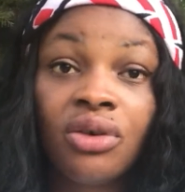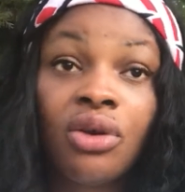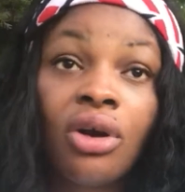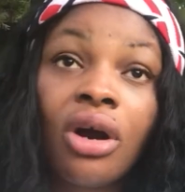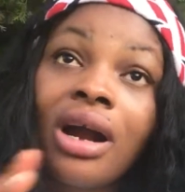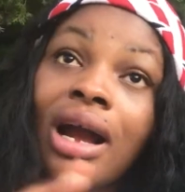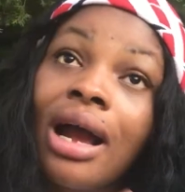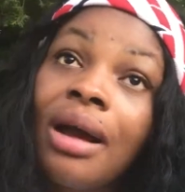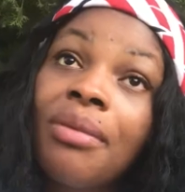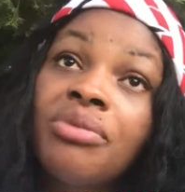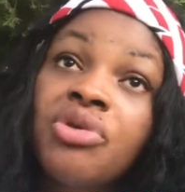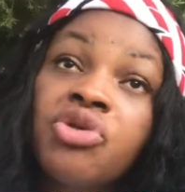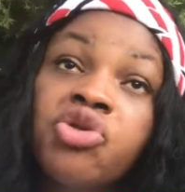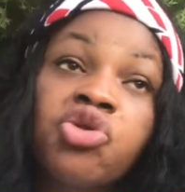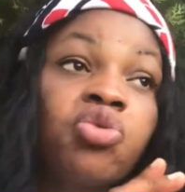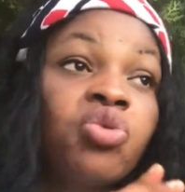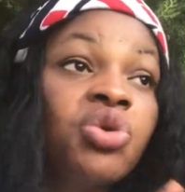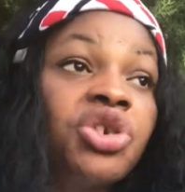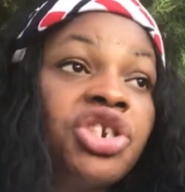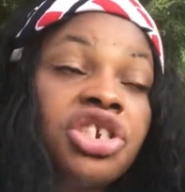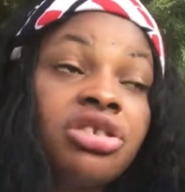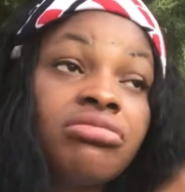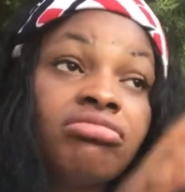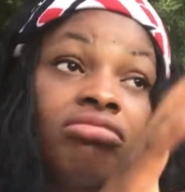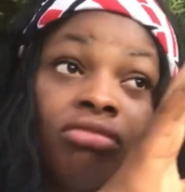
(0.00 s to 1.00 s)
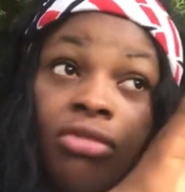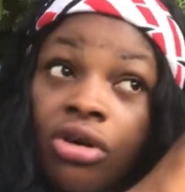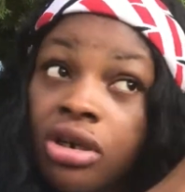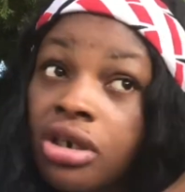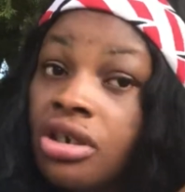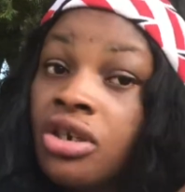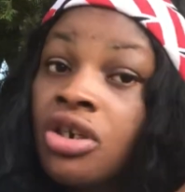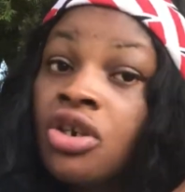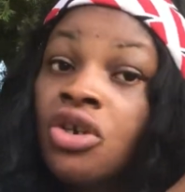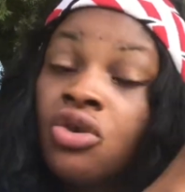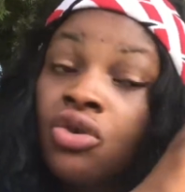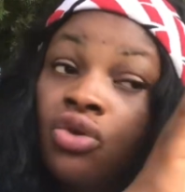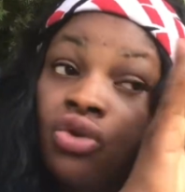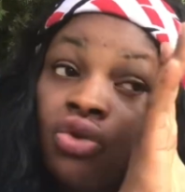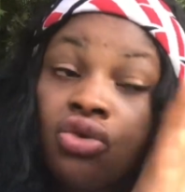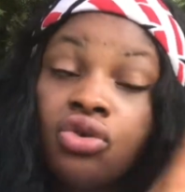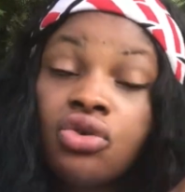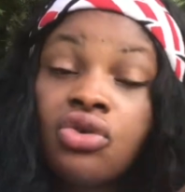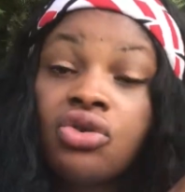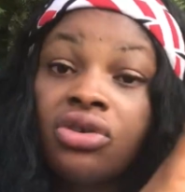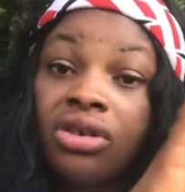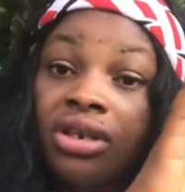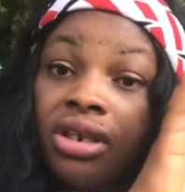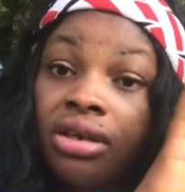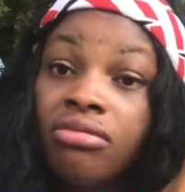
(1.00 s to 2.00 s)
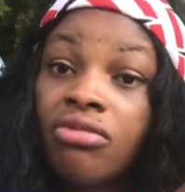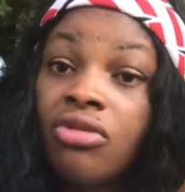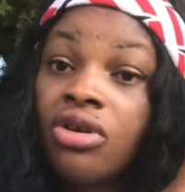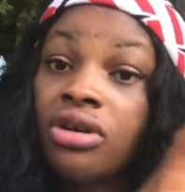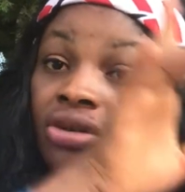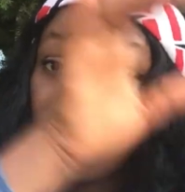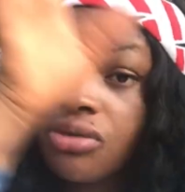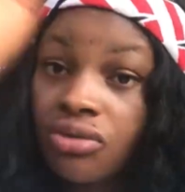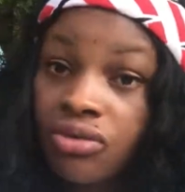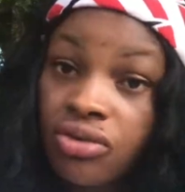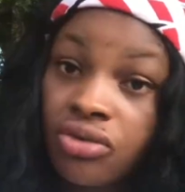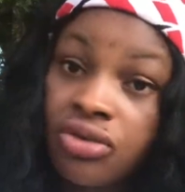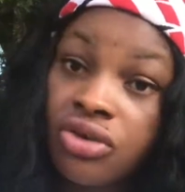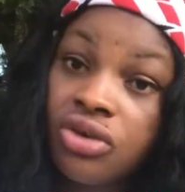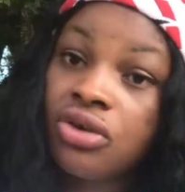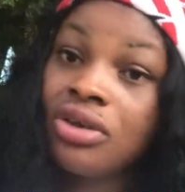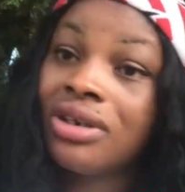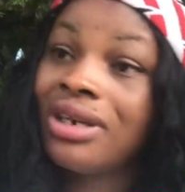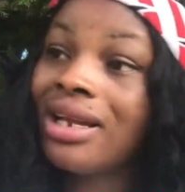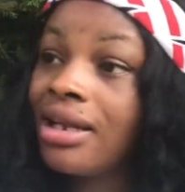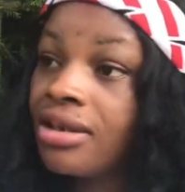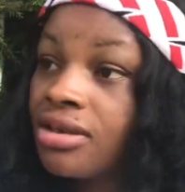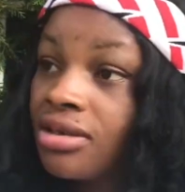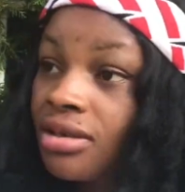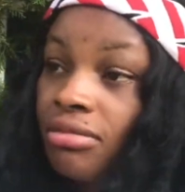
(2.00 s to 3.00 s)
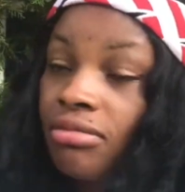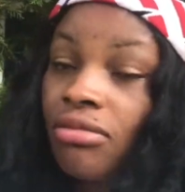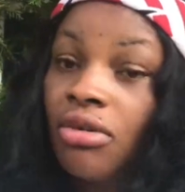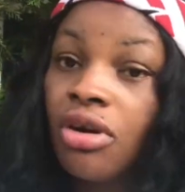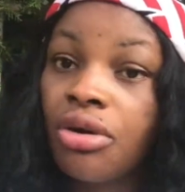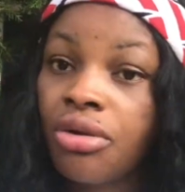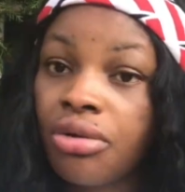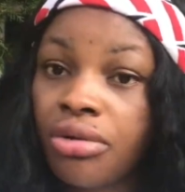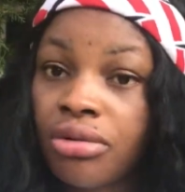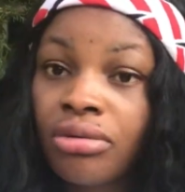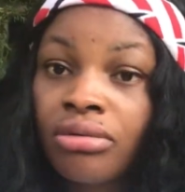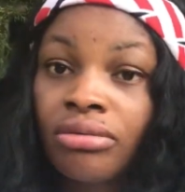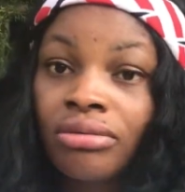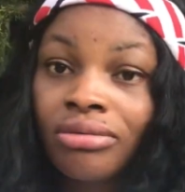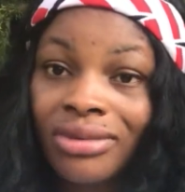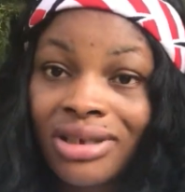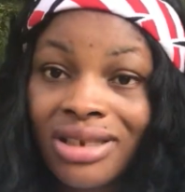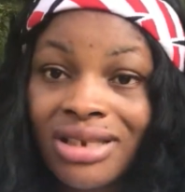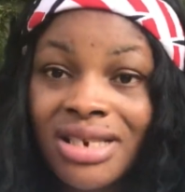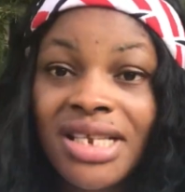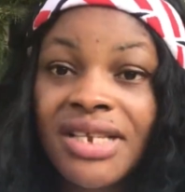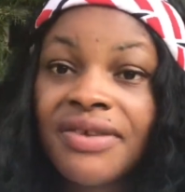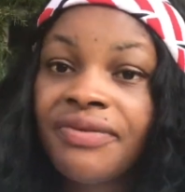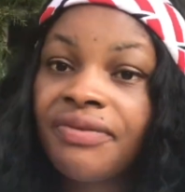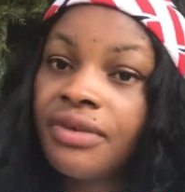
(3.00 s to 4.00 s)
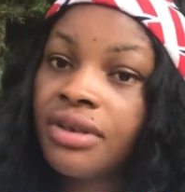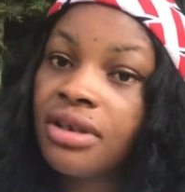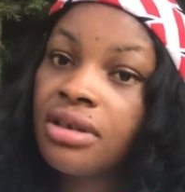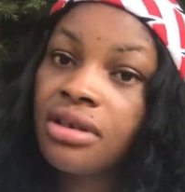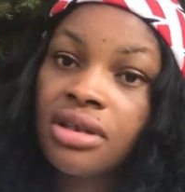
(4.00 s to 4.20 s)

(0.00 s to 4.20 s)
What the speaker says: Don't go and be switching morning. You do today morning, you do the other tomorrow in the evening.